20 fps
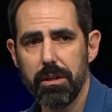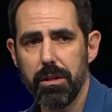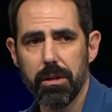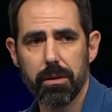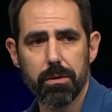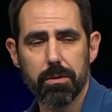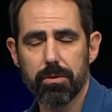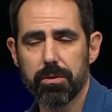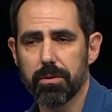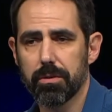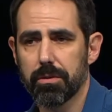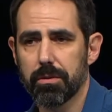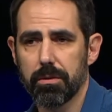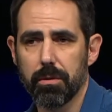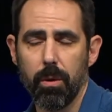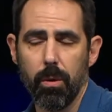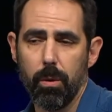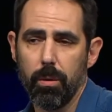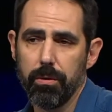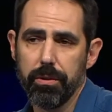years
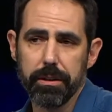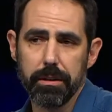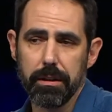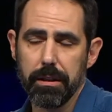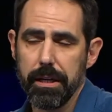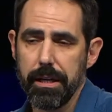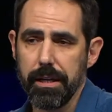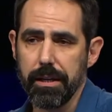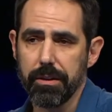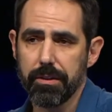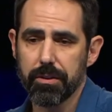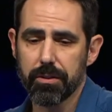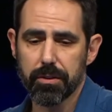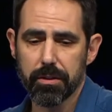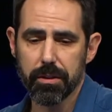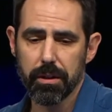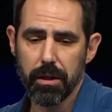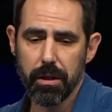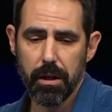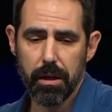old at least,
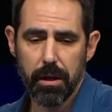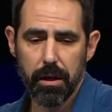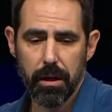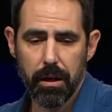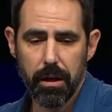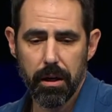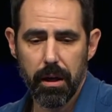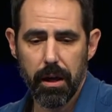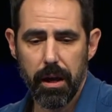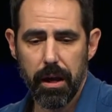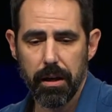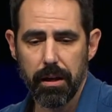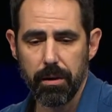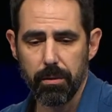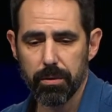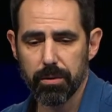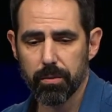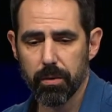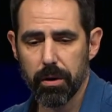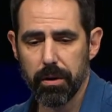and he
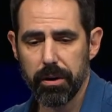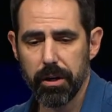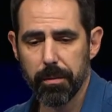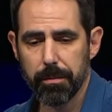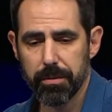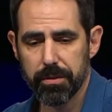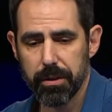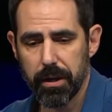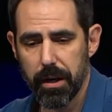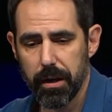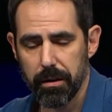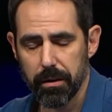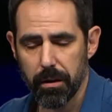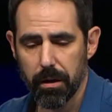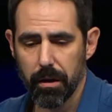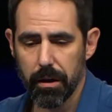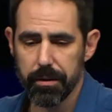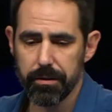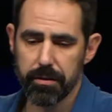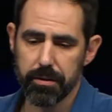was really upset. And
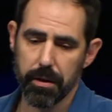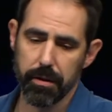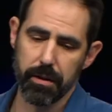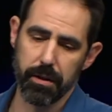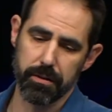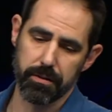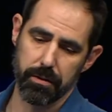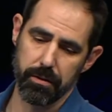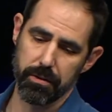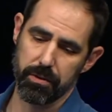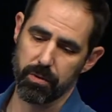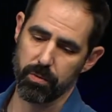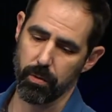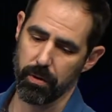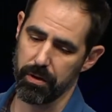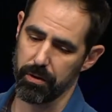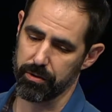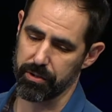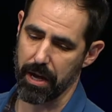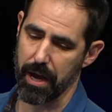God said this, and this is one
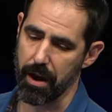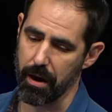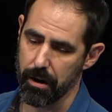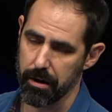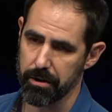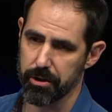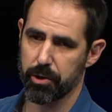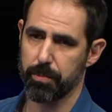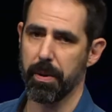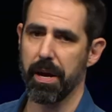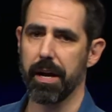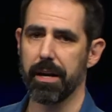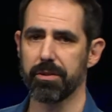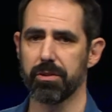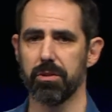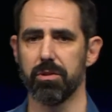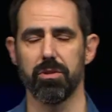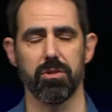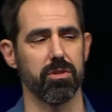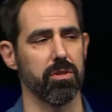of those harsh
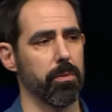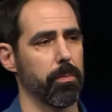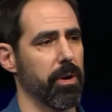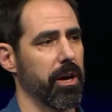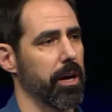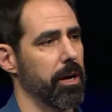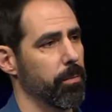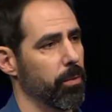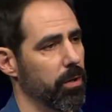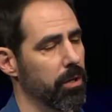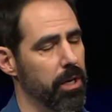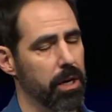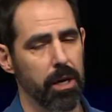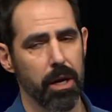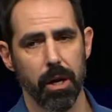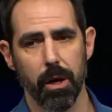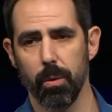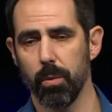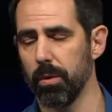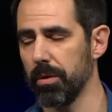passages in the Bible
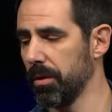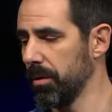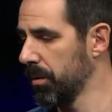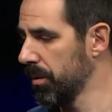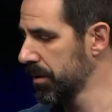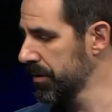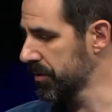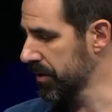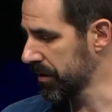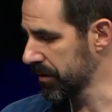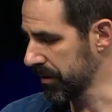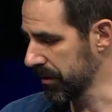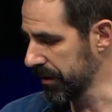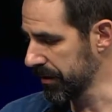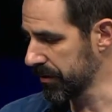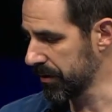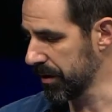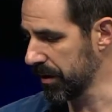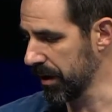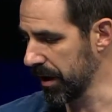where the Lord says,
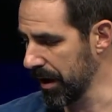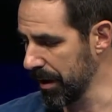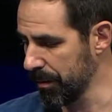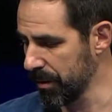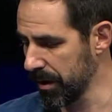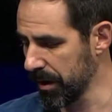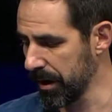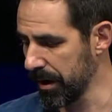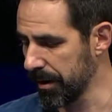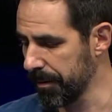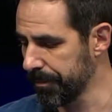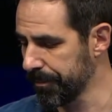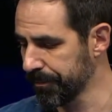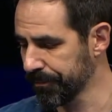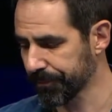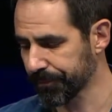Listen, Abraham,